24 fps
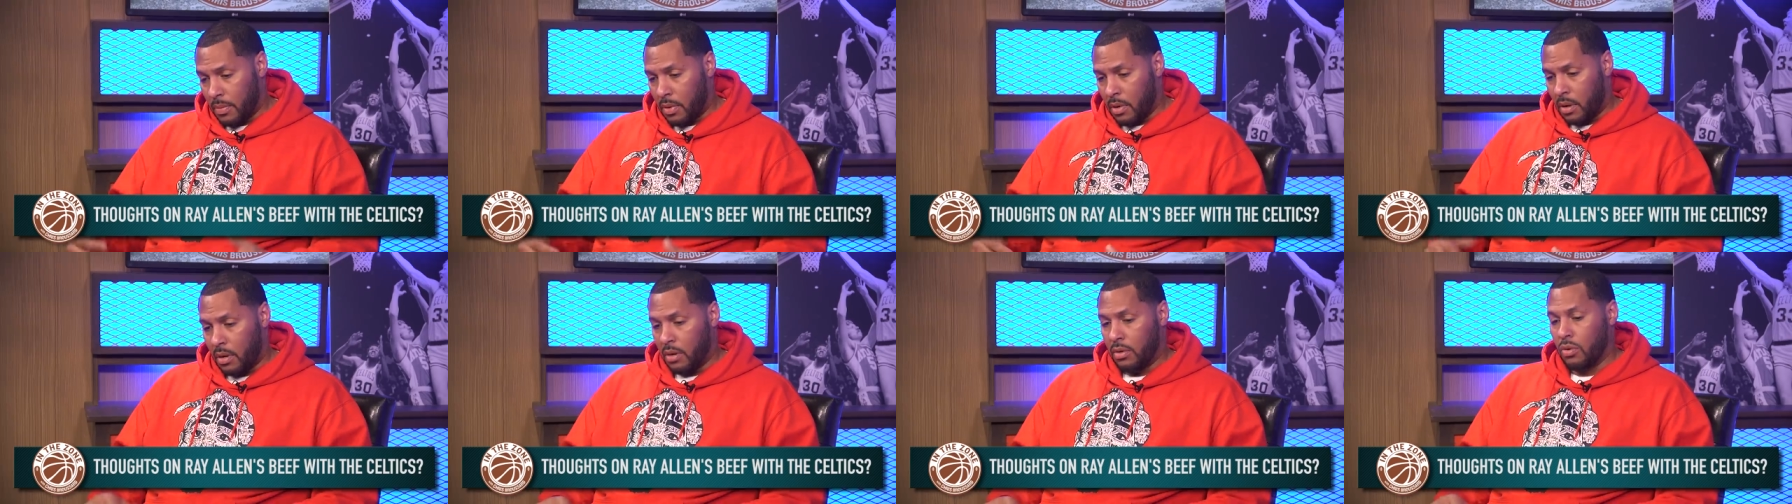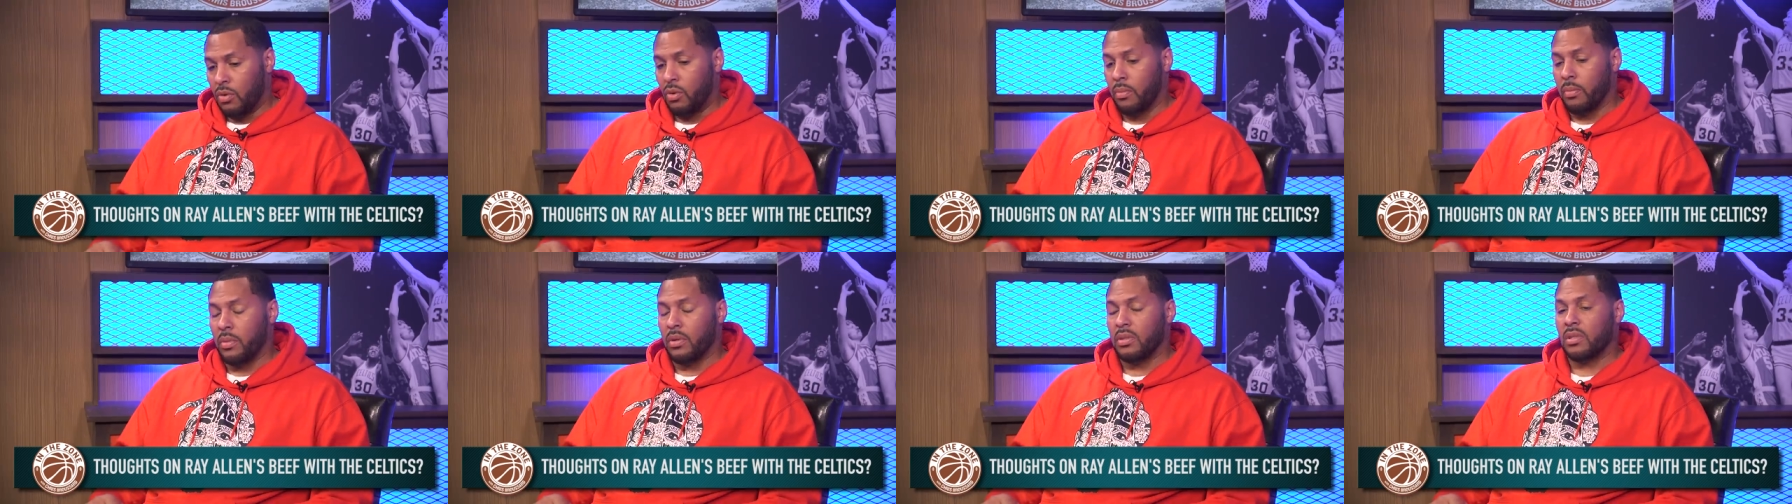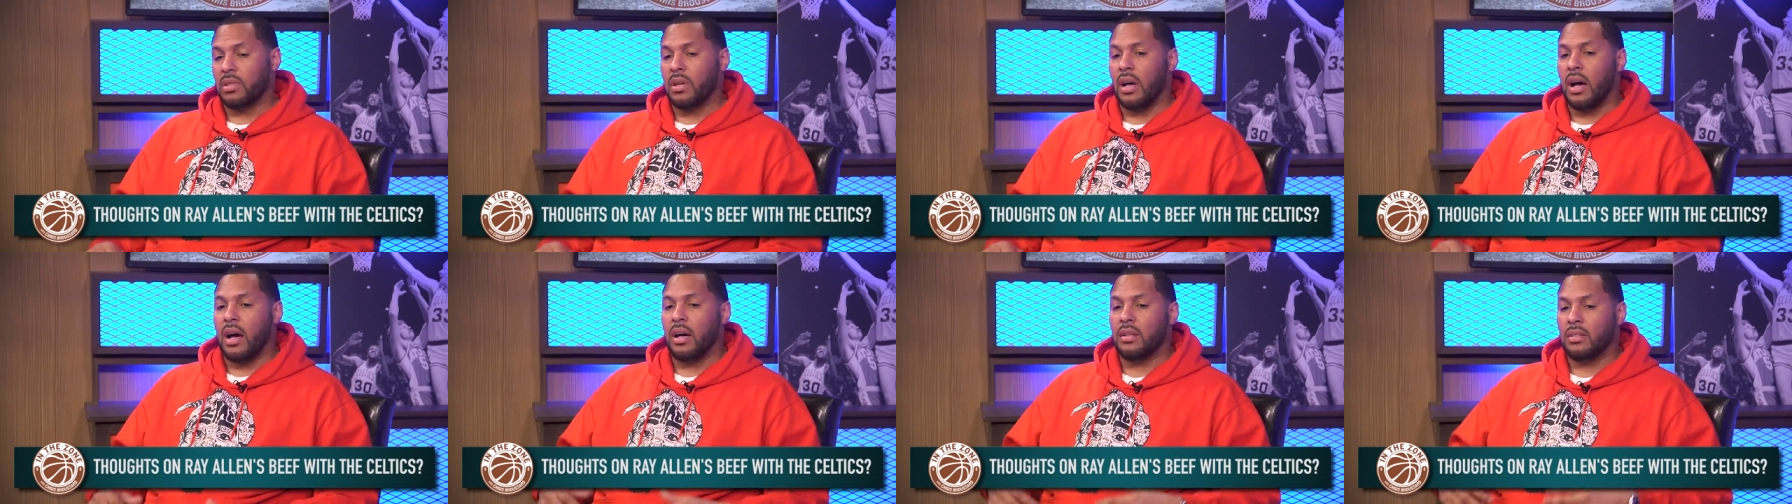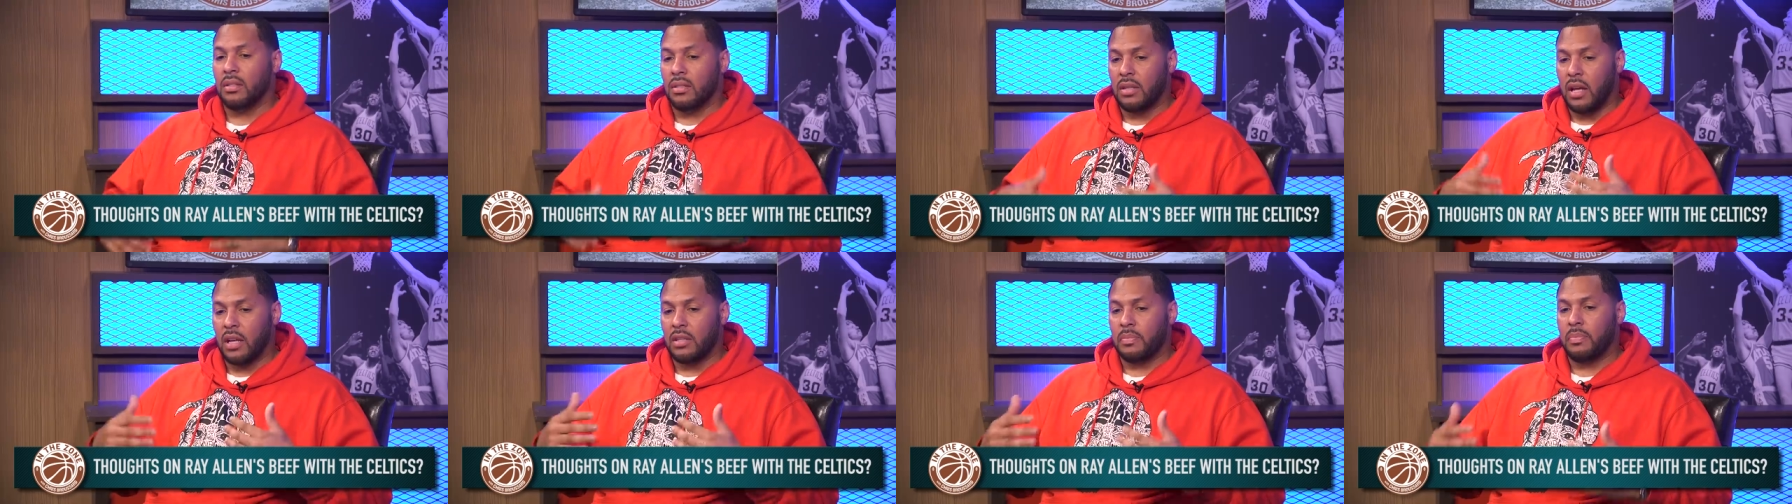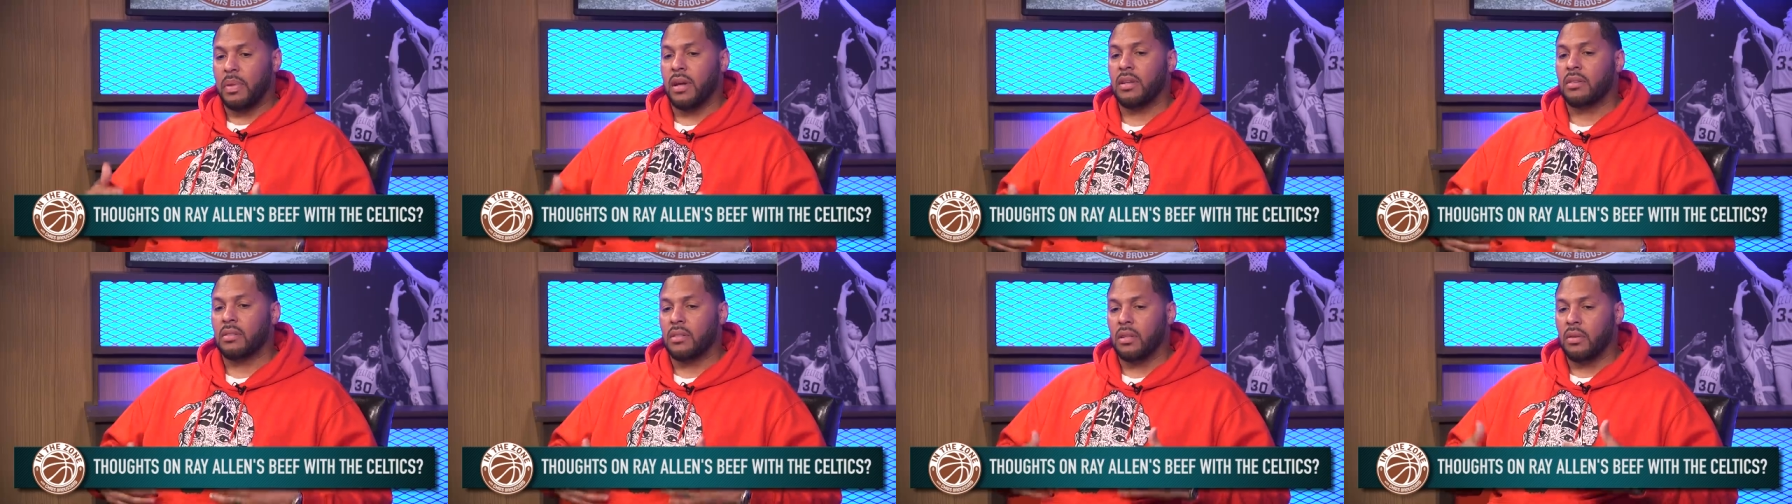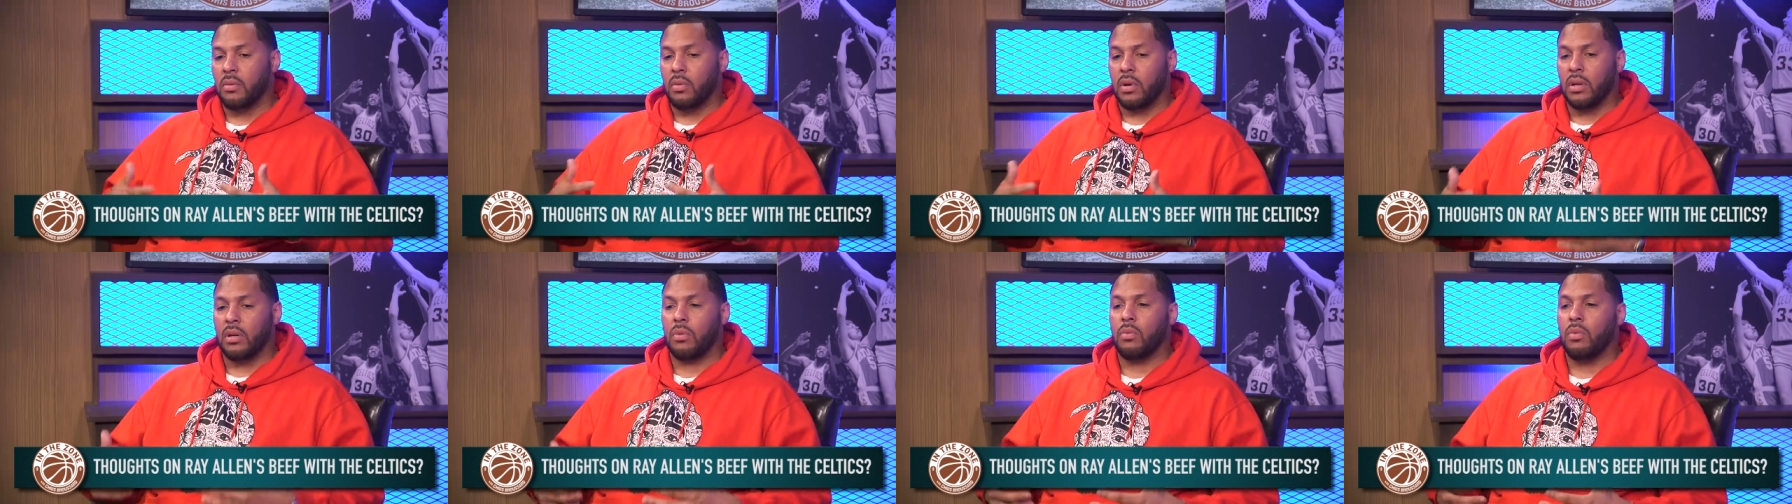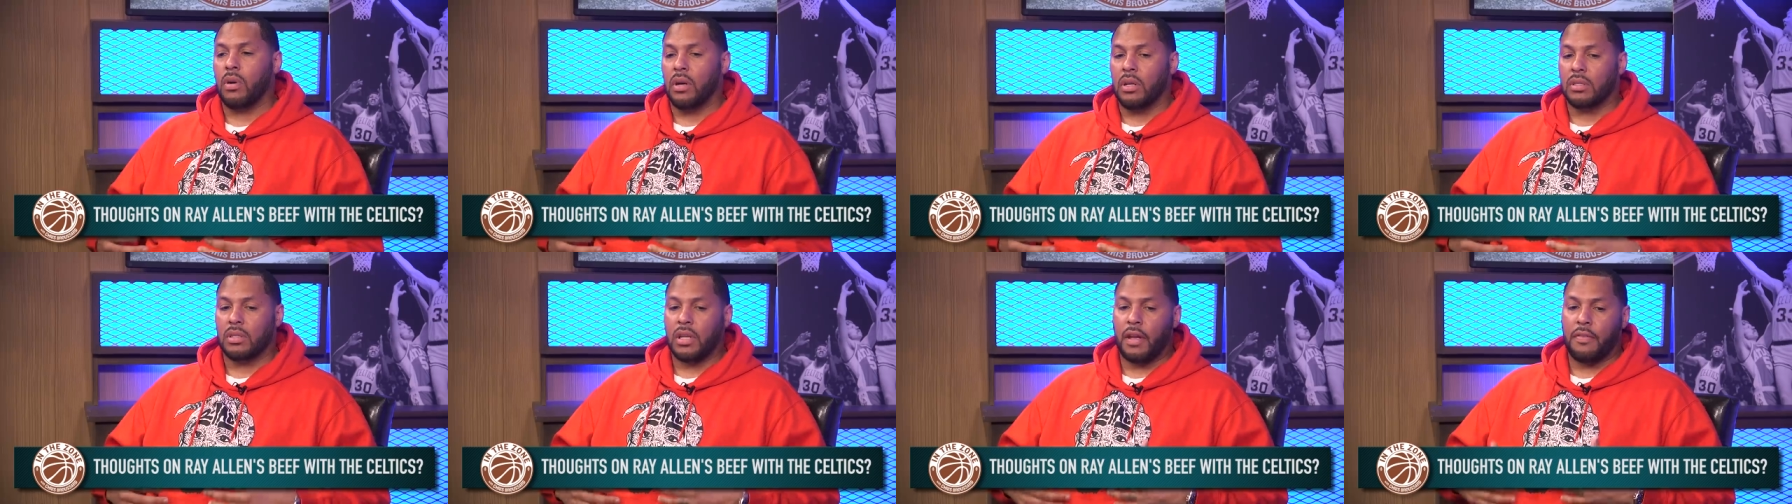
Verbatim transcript: uh, numerous guys that that's basically what it was.